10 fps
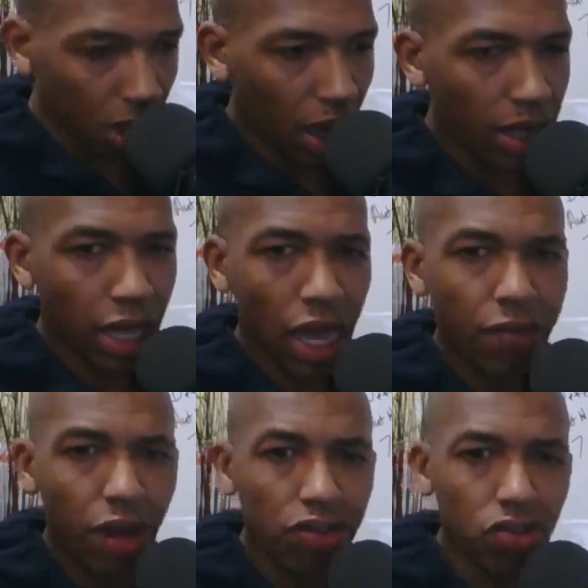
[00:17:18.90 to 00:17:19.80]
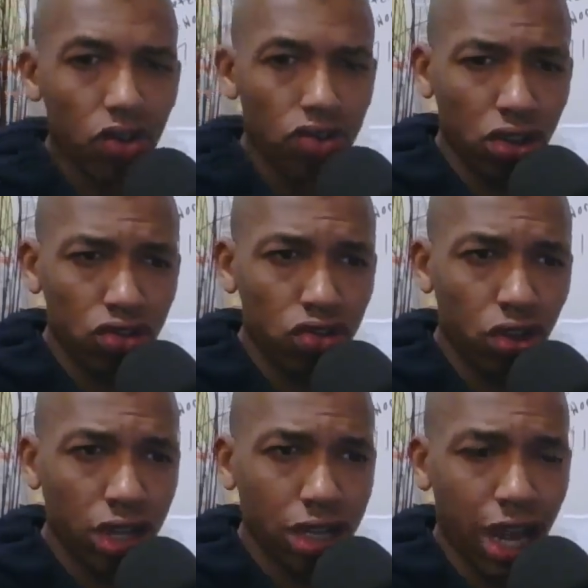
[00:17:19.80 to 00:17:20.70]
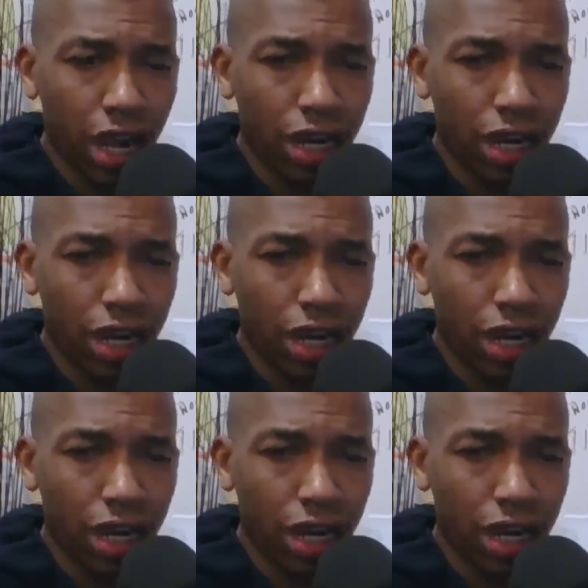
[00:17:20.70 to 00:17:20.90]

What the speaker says: and gave us close to $1 trillion